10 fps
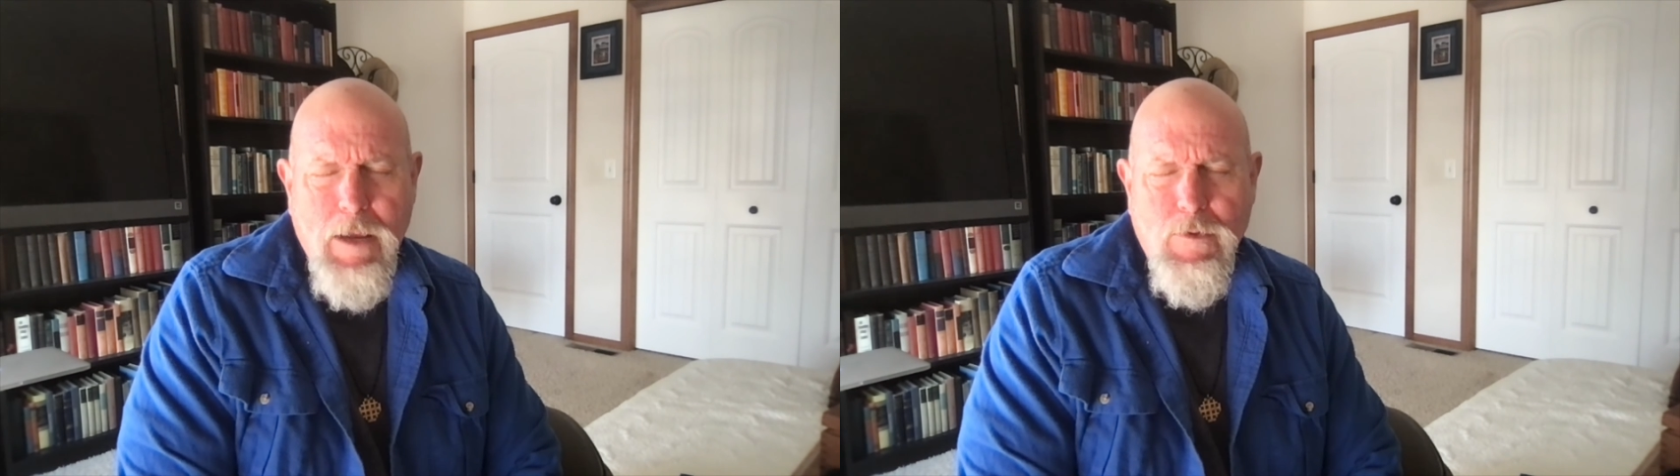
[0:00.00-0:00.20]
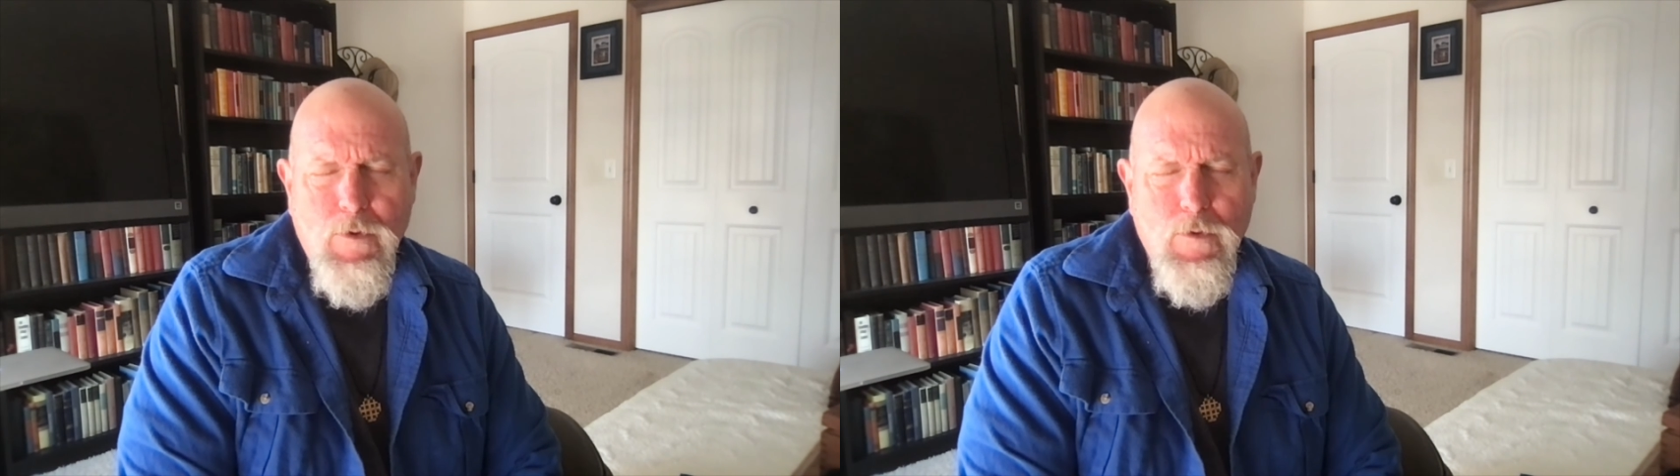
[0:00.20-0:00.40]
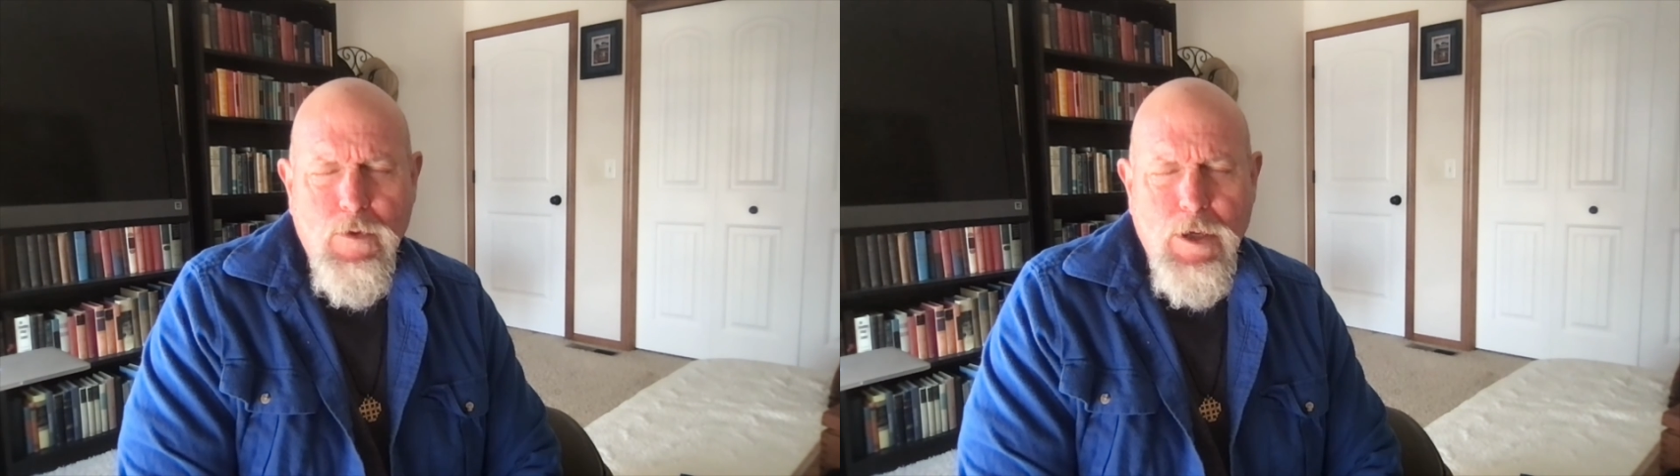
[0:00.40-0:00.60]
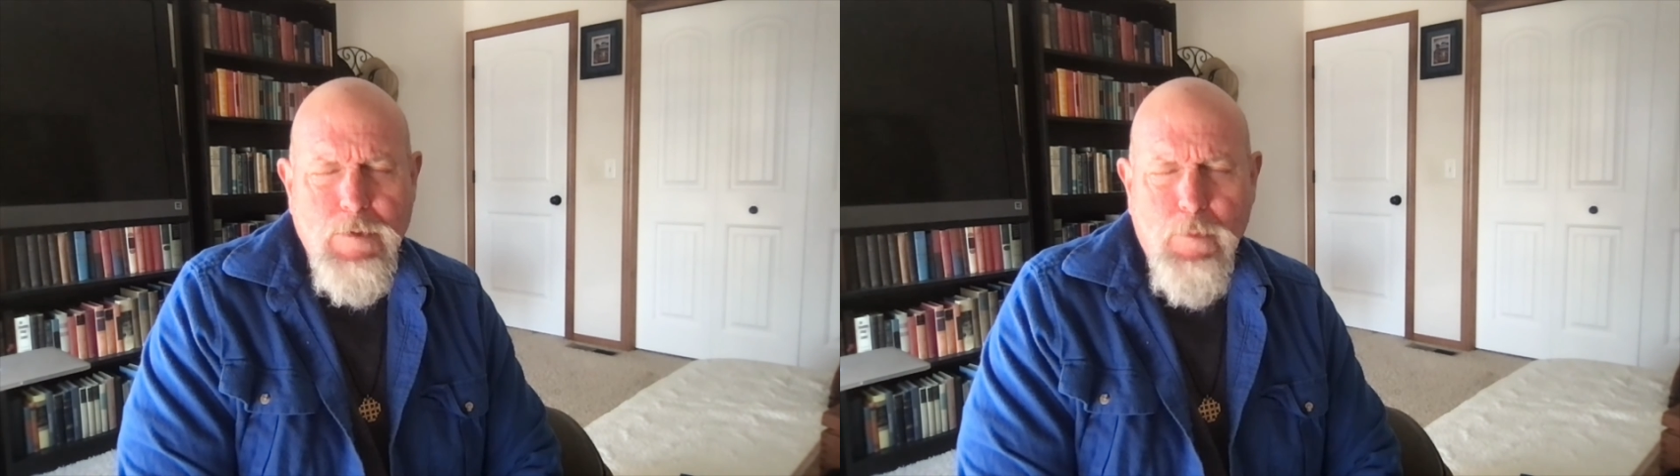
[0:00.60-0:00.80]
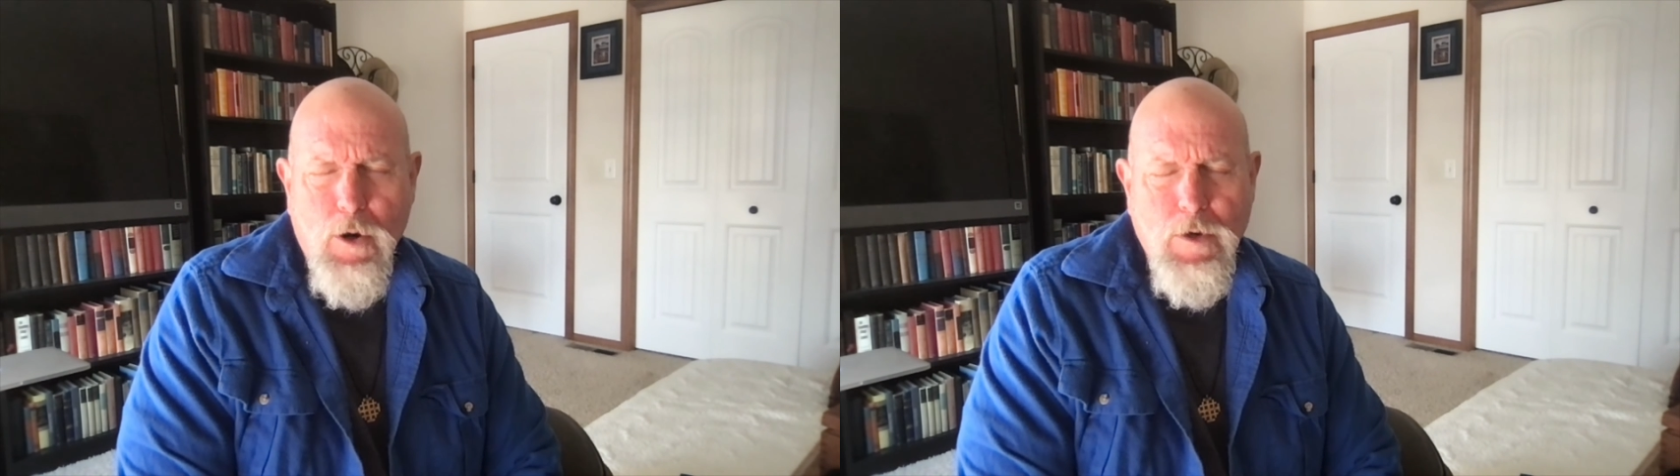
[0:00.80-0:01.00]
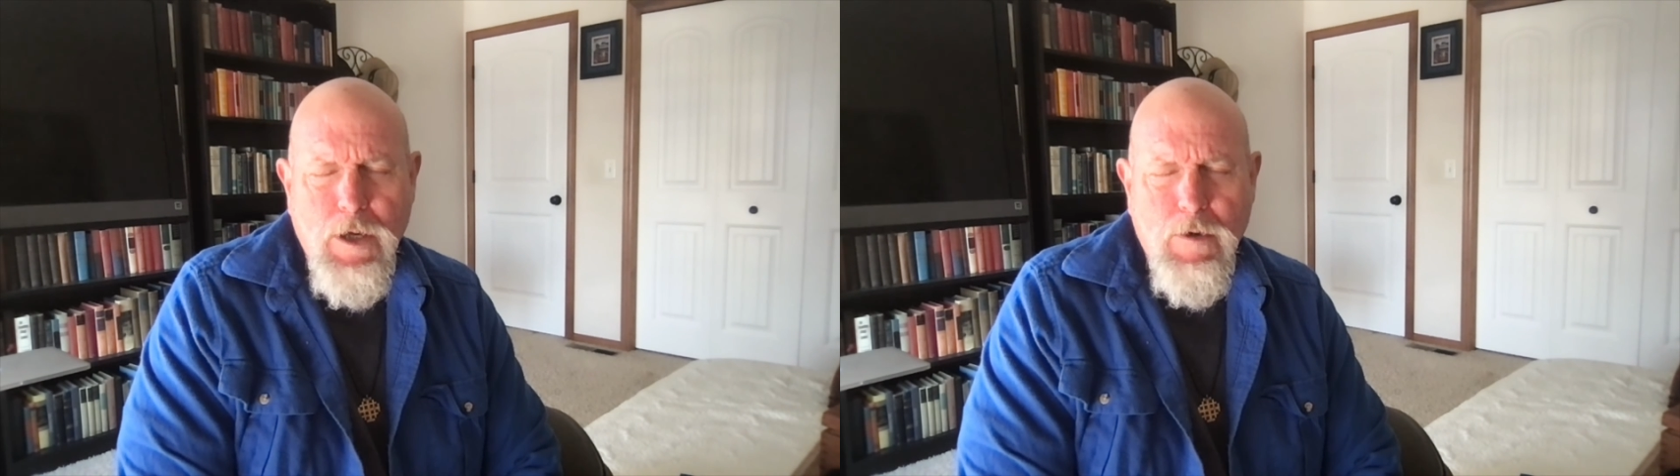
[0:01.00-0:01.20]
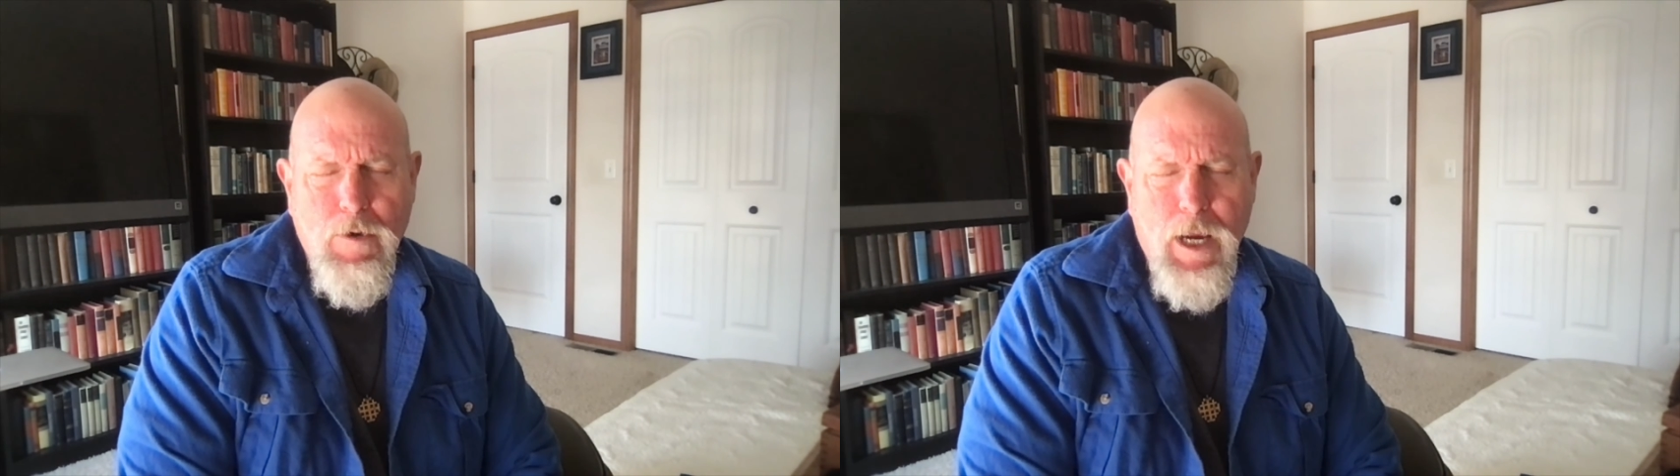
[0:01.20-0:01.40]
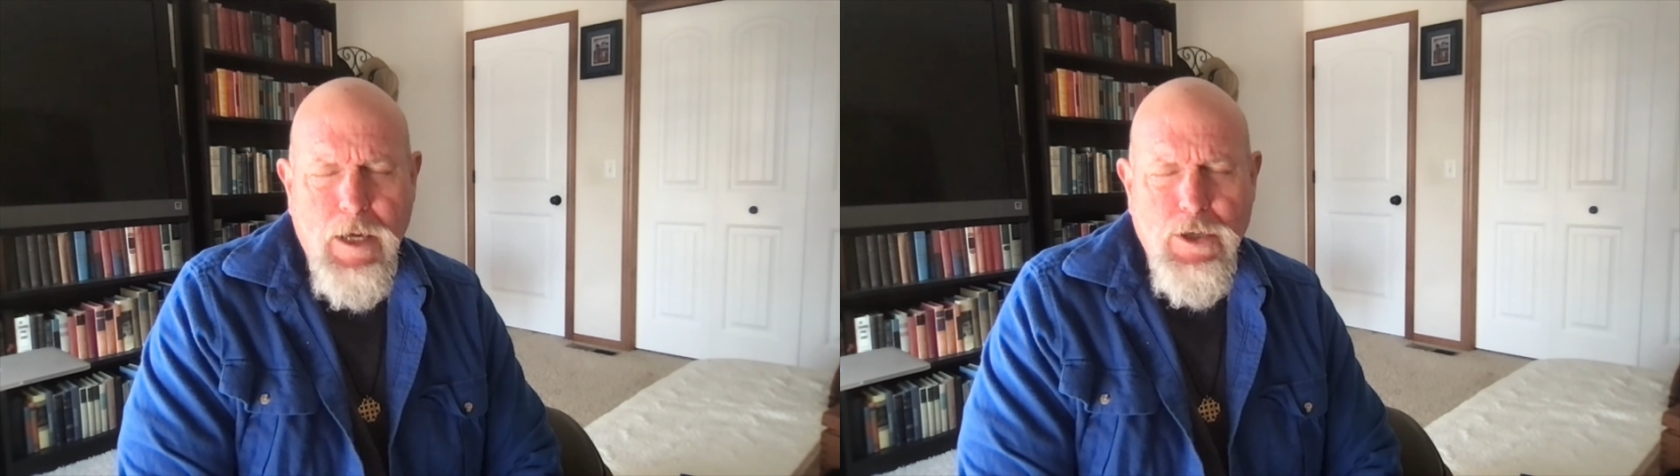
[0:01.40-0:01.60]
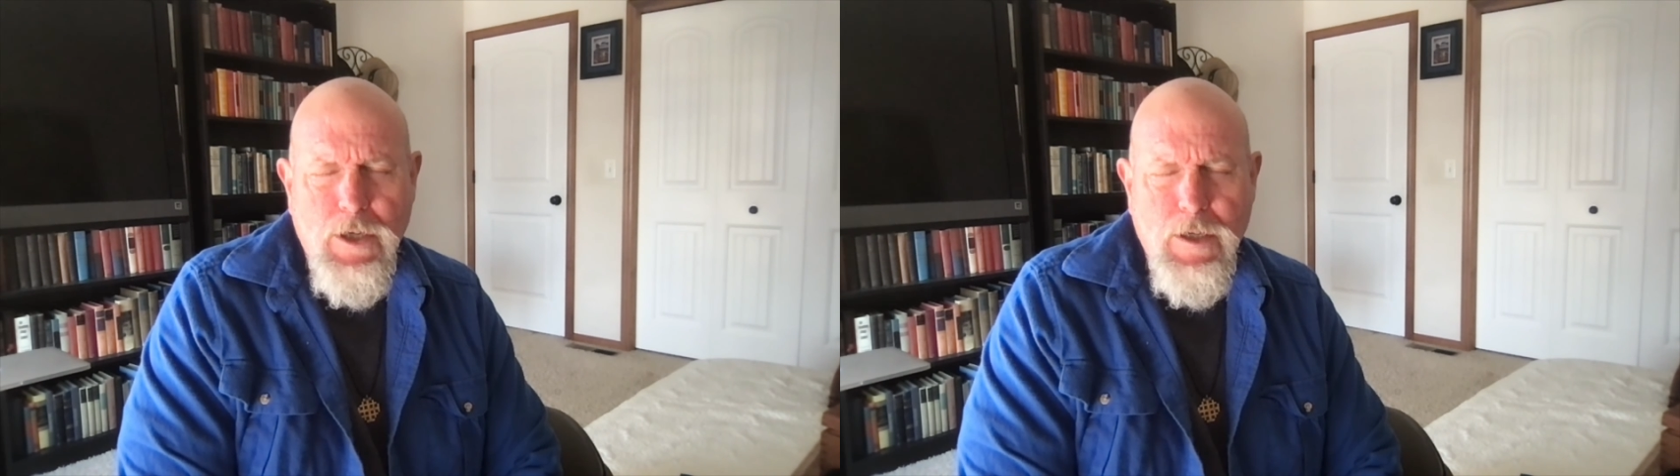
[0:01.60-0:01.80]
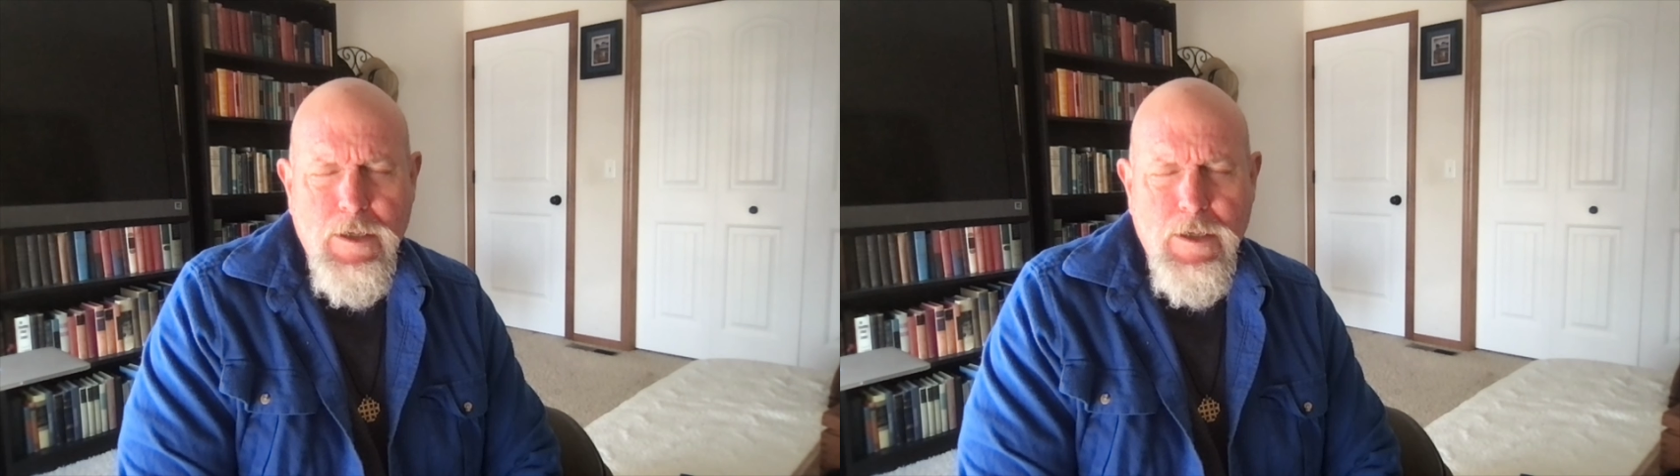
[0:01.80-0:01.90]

through this broken creation,